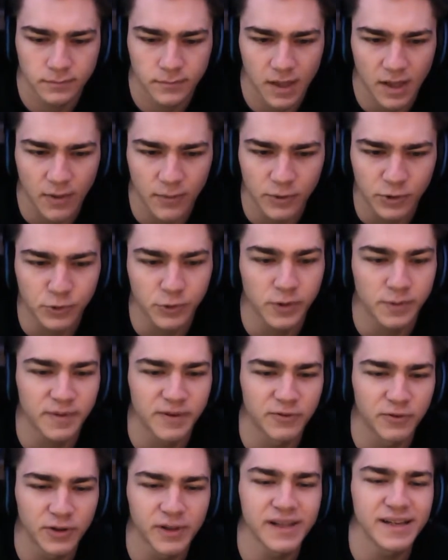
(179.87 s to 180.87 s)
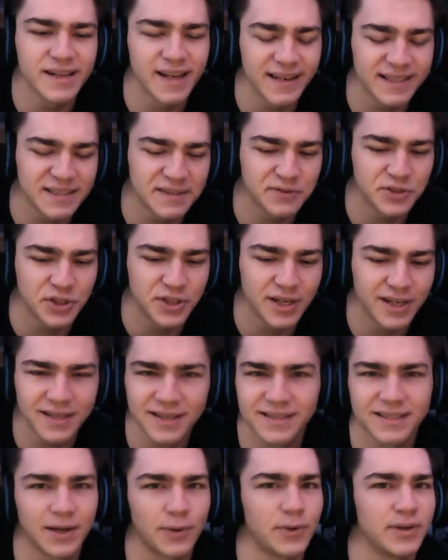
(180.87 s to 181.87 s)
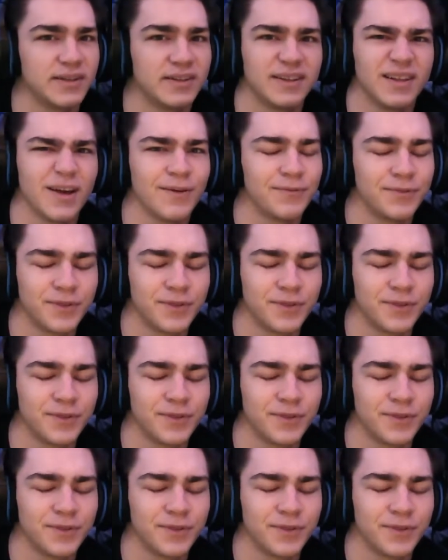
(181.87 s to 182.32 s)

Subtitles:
Which would have been really nice if she did, because I would love